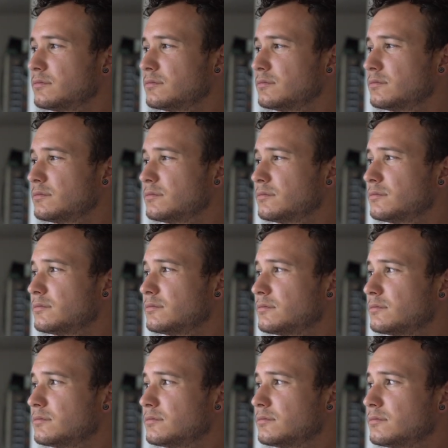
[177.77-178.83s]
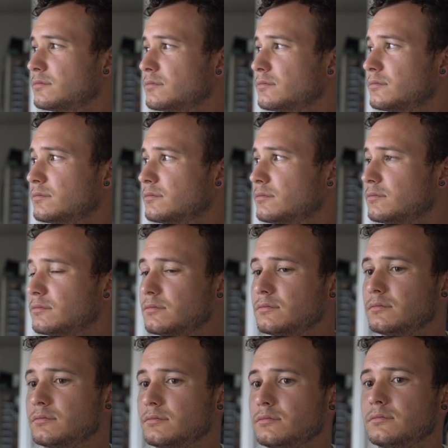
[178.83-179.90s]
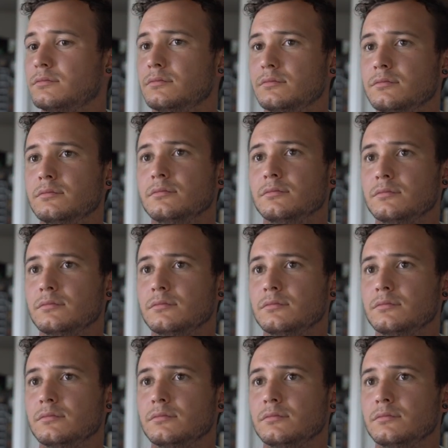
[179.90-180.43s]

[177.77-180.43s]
(not speaking)